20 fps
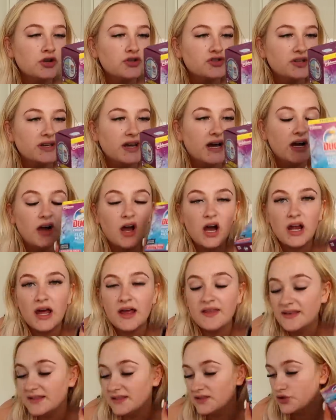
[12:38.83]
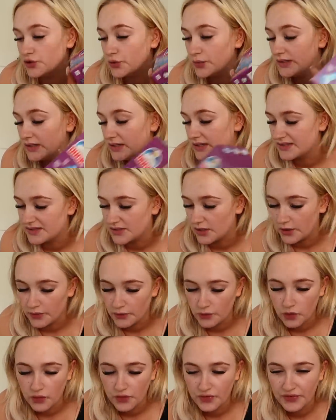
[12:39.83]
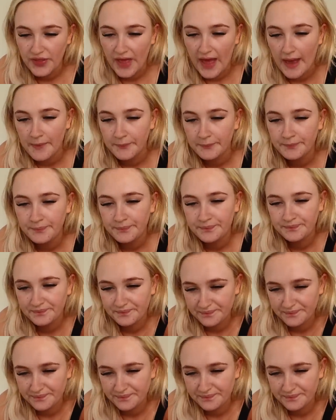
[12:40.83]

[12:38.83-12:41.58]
So yeah, I like these in the toilet. So I've got them.